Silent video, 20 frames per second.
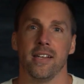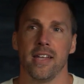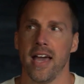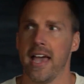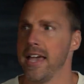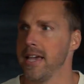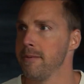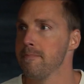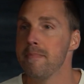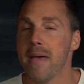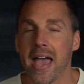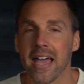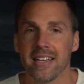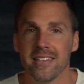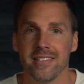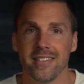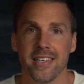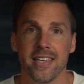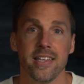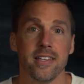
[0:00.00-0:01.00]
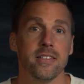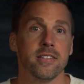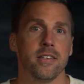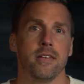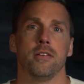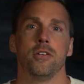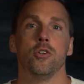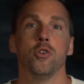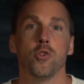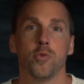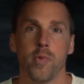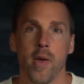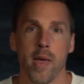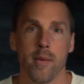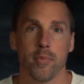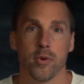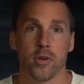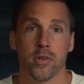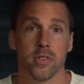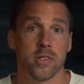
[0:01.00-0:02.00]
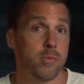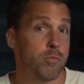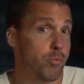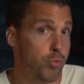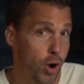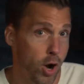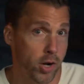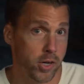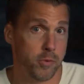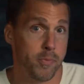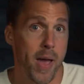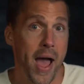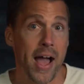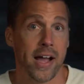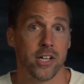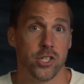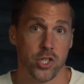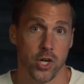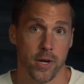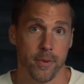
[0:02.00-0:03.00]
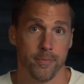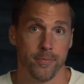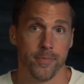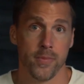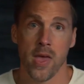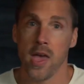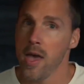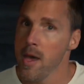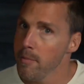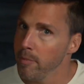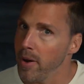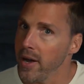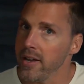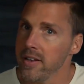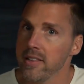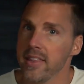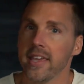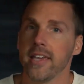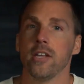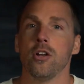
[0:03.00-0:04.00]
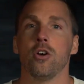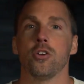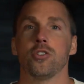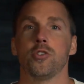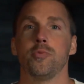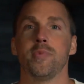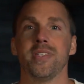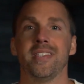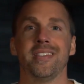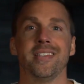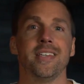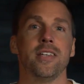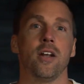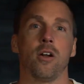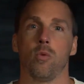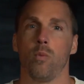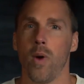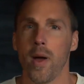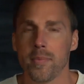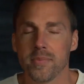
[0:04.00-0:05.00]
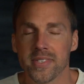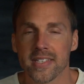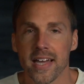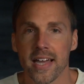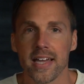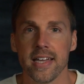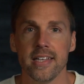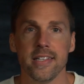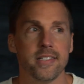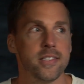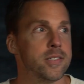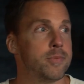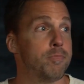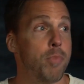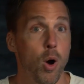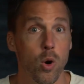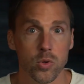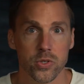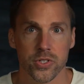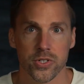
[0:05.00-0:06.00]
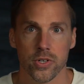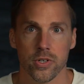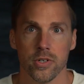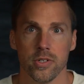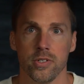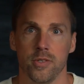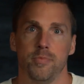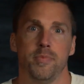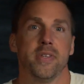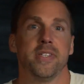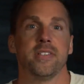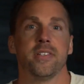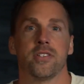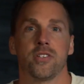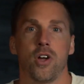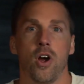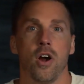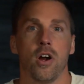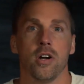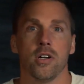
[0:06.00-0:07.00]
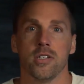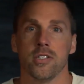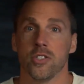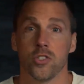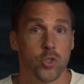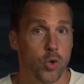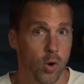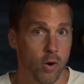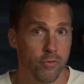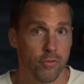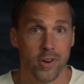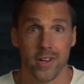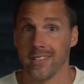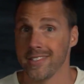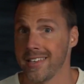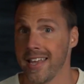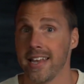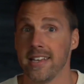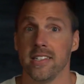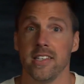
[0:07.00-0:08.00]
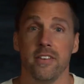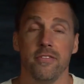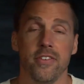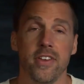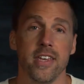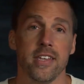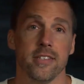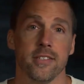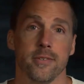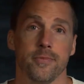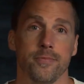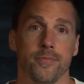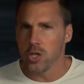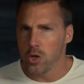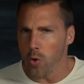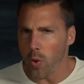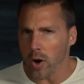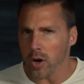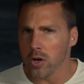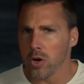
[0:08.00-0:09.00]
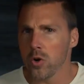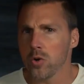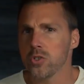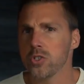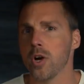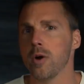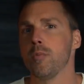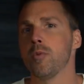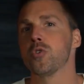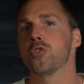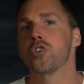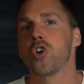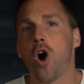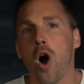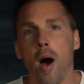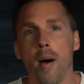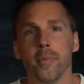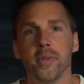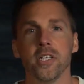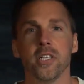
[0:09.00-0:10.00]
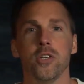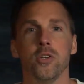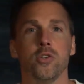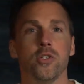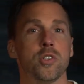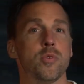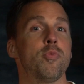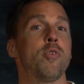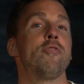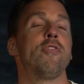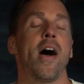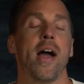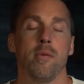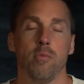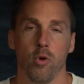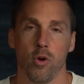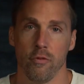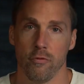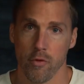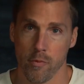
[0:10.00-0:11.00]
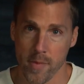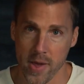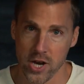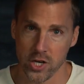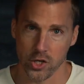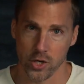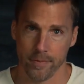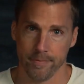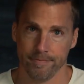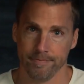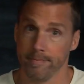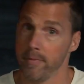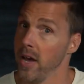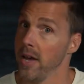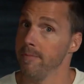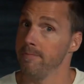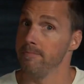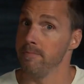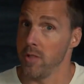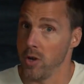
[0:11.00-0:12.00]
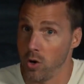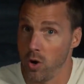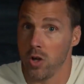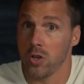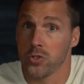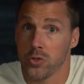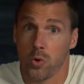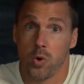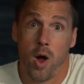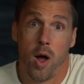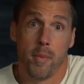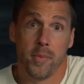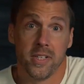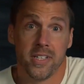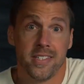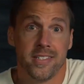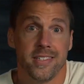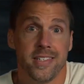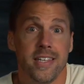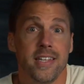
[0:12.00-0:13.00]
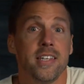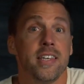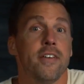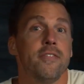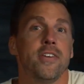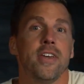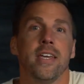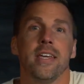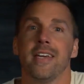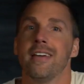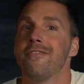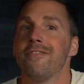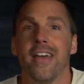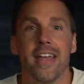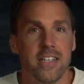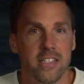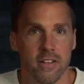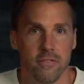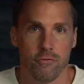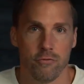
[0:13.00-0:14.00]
like magazines and newspapers and product packaging. But they can also be seen on websites, posters, business cards, storefronts, and TVs. QR codes are most commonly used to provide more information, but they're also commonly seen giving event